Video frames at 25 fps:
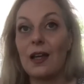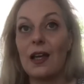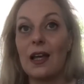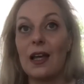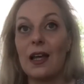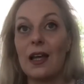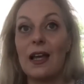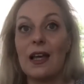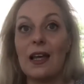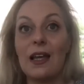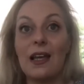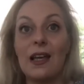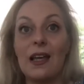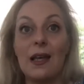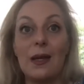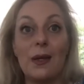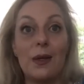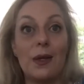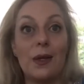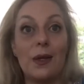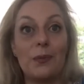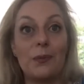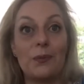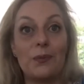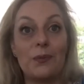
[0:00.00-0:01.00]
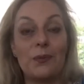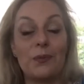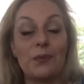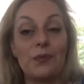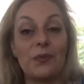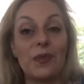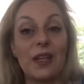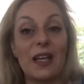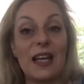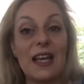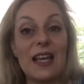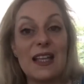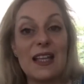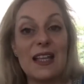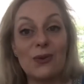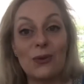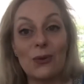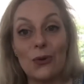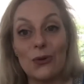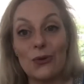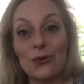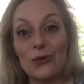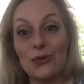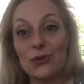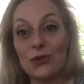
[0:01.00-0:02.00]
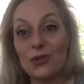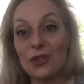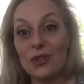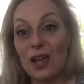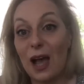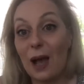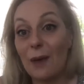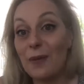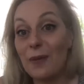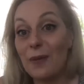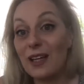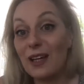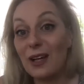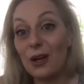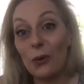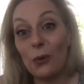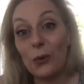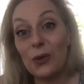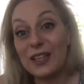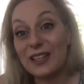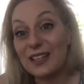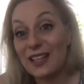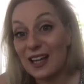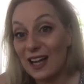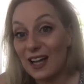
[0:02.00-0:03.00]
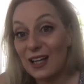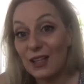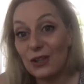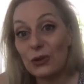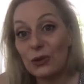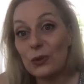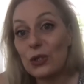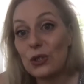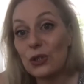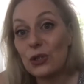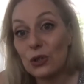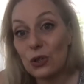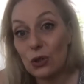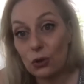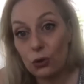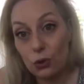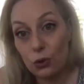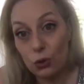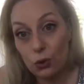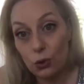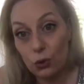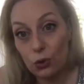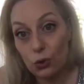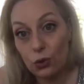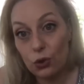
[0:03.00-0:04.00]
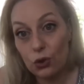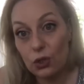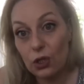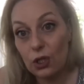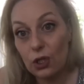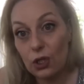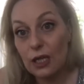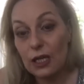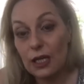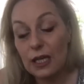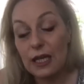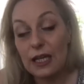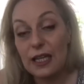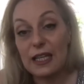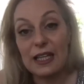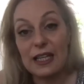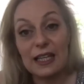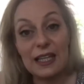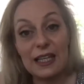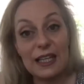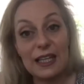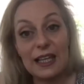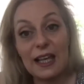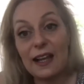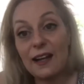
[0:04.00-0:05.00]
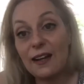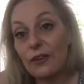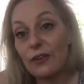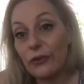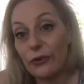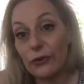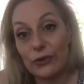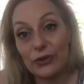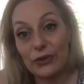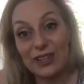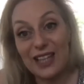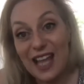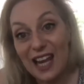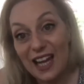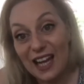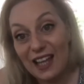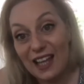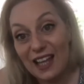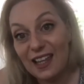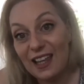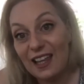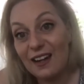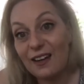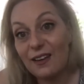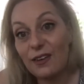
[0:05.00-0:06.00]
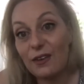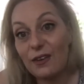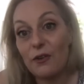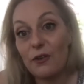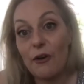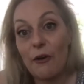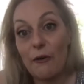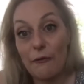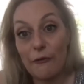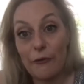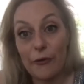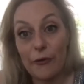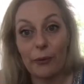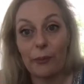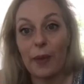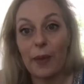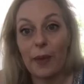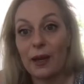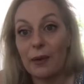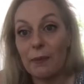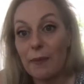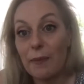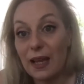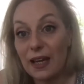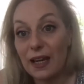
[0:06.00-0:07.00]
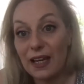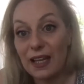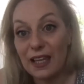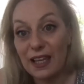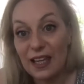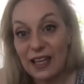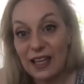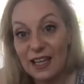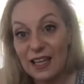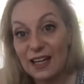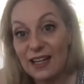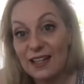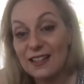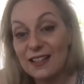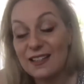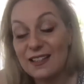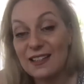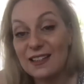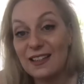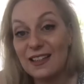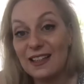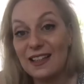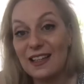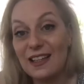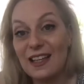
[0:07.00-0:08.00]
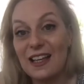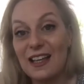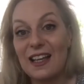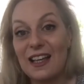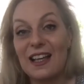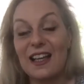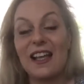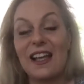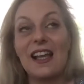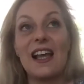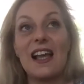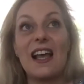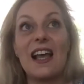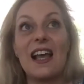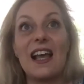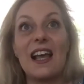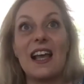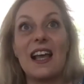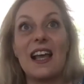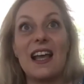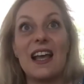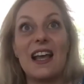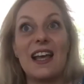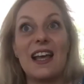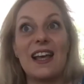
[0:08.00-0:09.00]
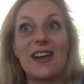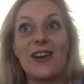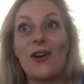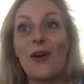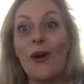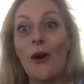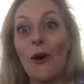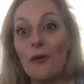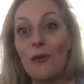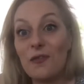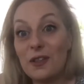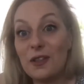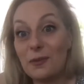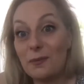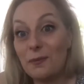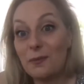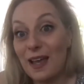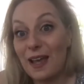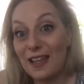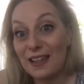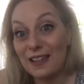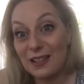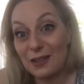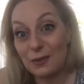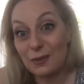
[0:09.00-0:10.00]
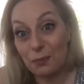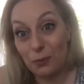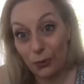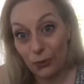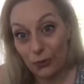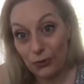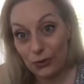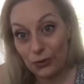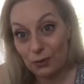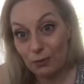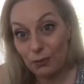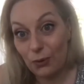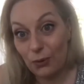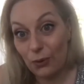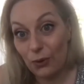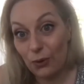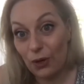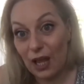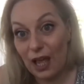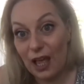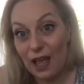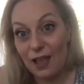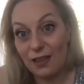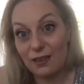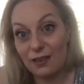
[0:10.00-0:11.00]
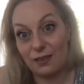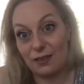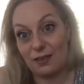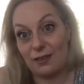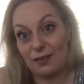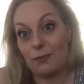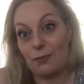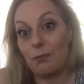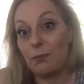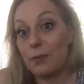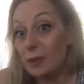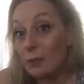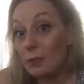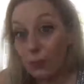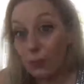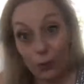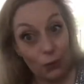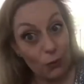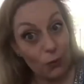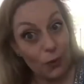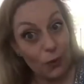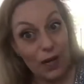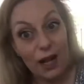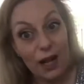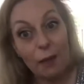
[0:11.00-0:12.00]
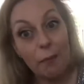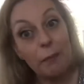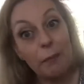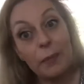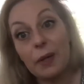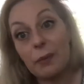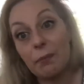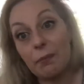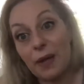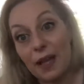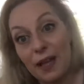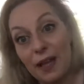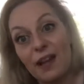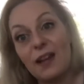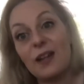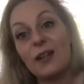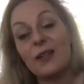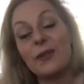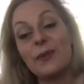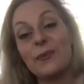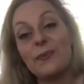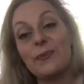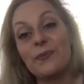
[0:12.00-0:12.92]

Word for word: Uh, it was, I mean, we tried to introduce e-health or telehealth for many, many years. Uh, COVID made it possible and people were unprepared.